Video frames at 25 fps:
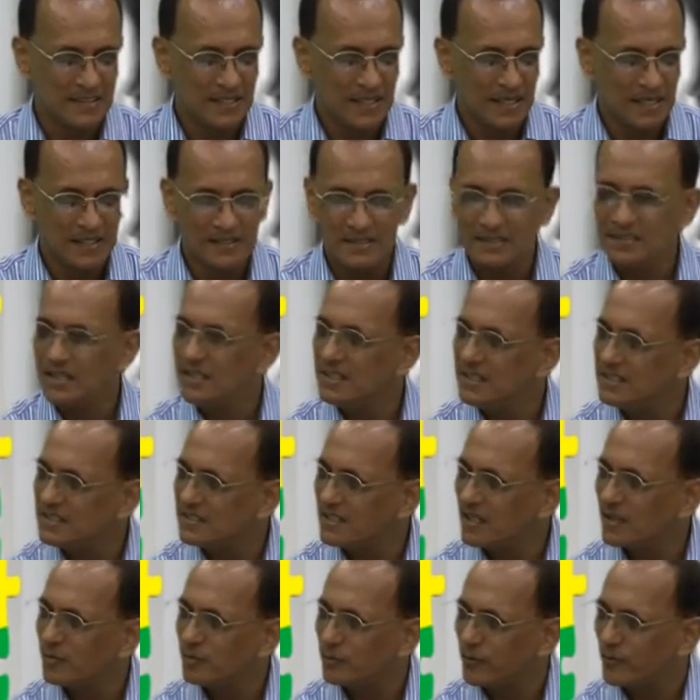as the
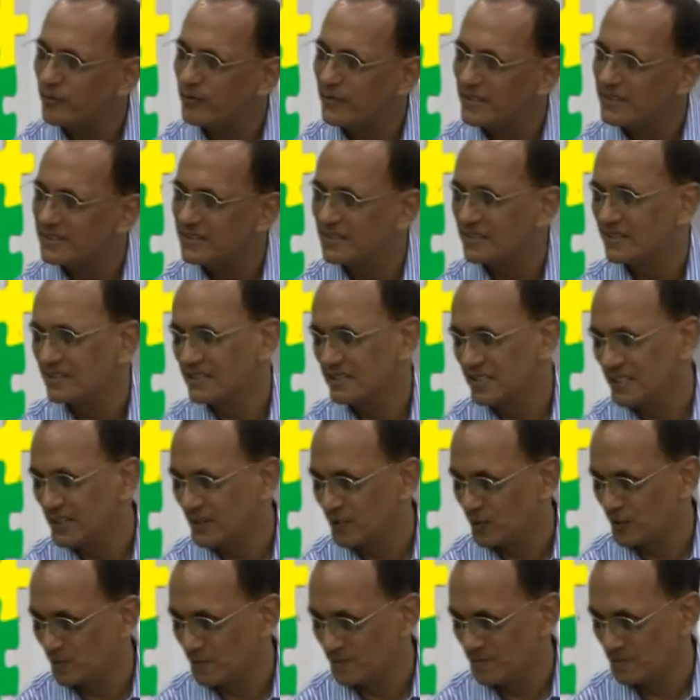little professor
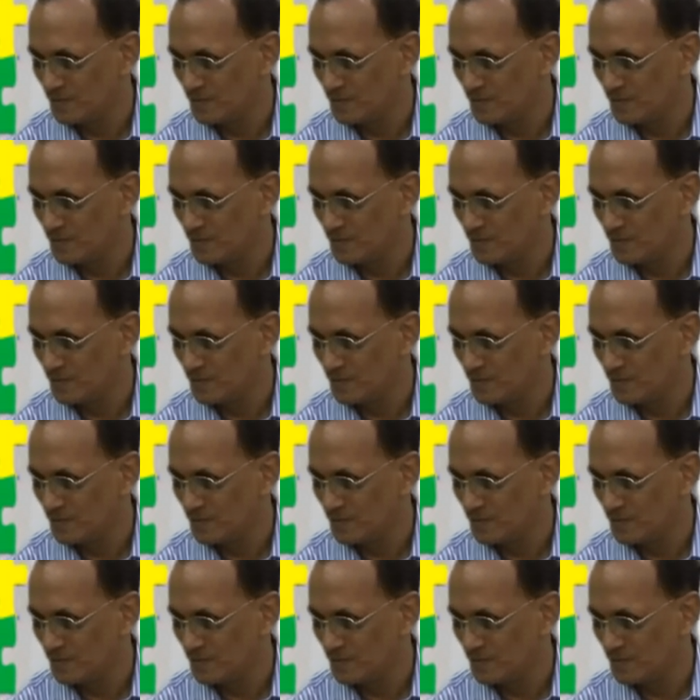syndrome.